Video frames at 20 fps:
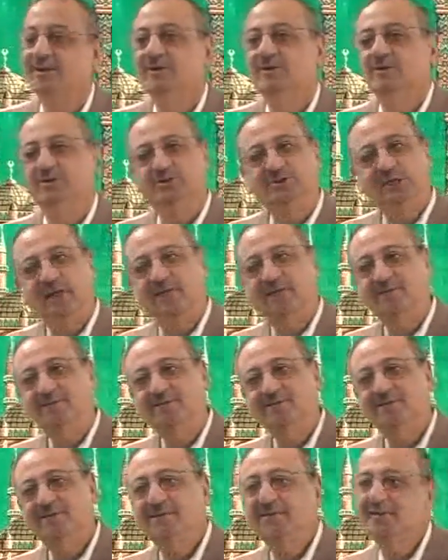
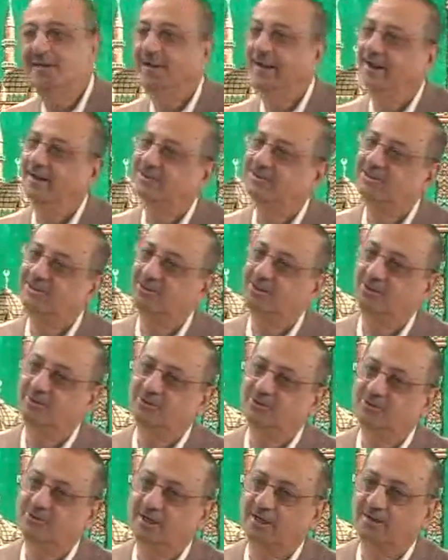Shart and
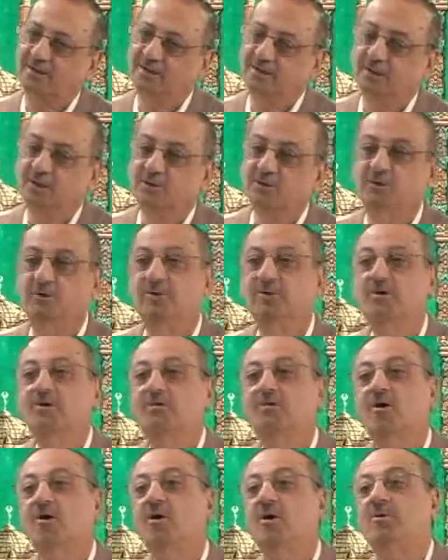jawabu shart. So when you
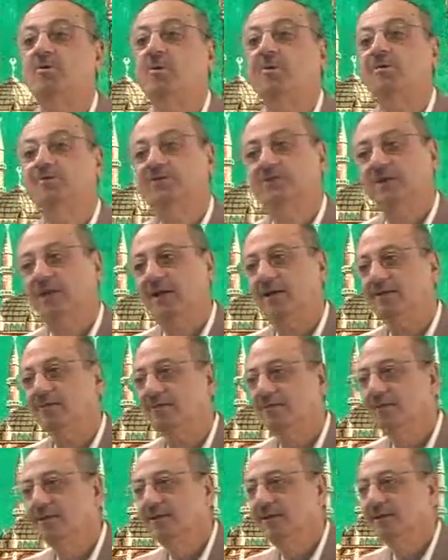talk about
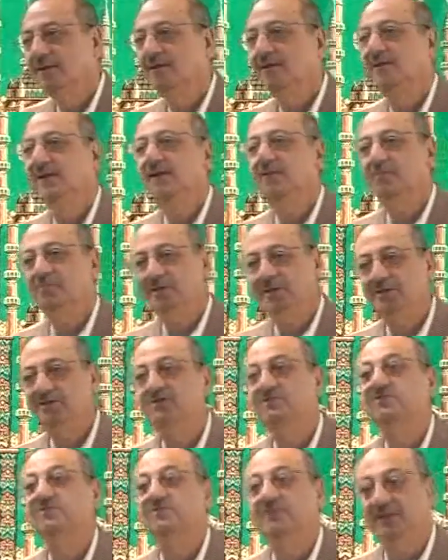shart, it
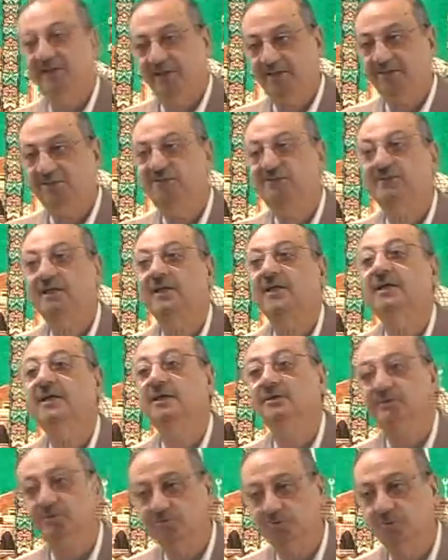means there is an
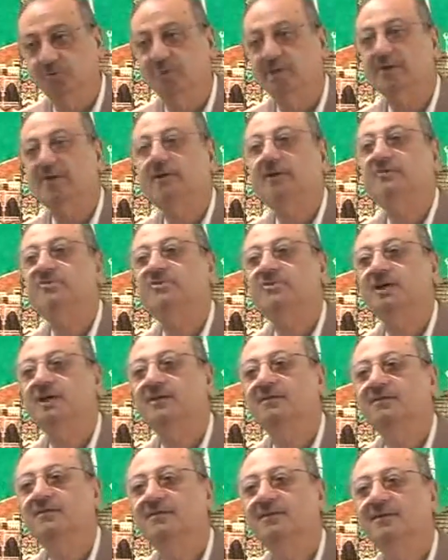instrument of
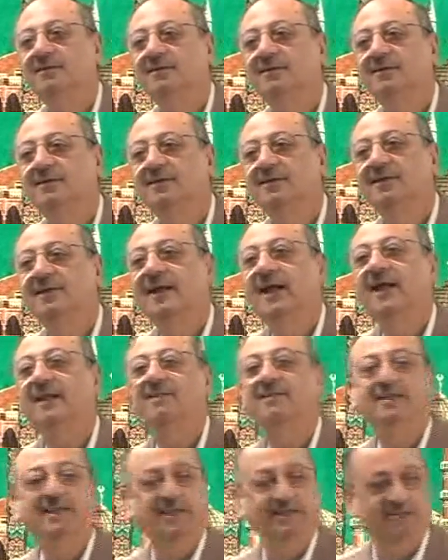shart
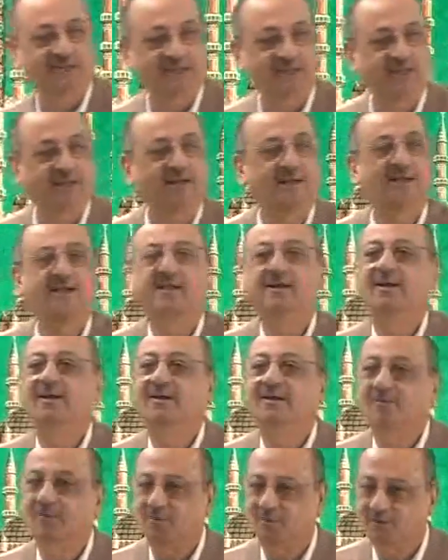and there is a
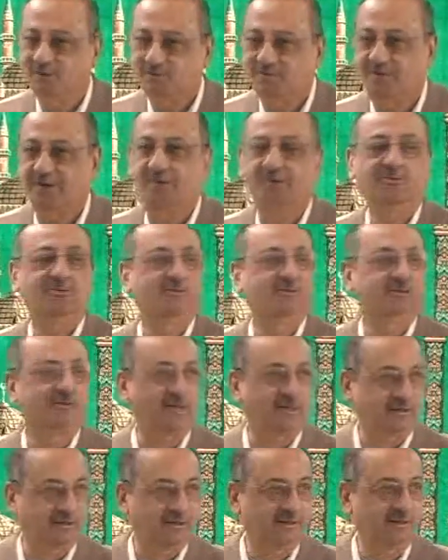fi'lu
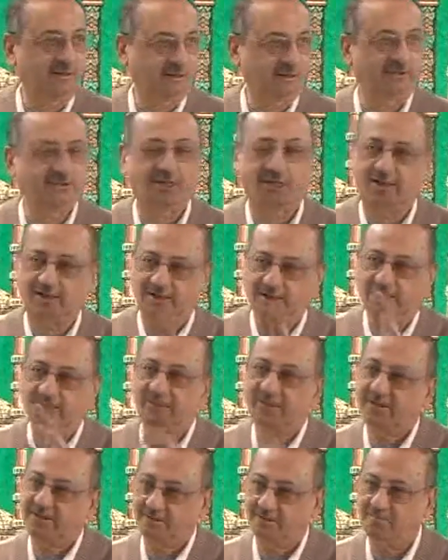shart. Inshallah. Keep
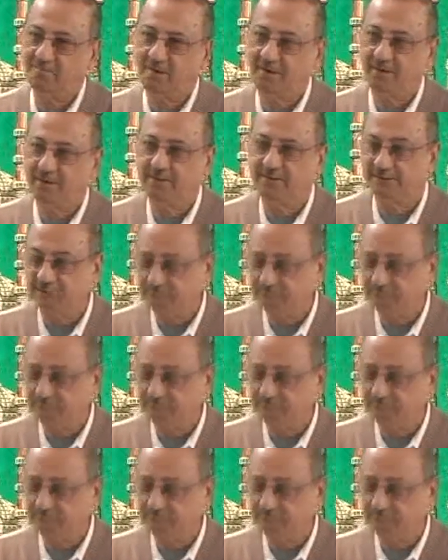that in mind.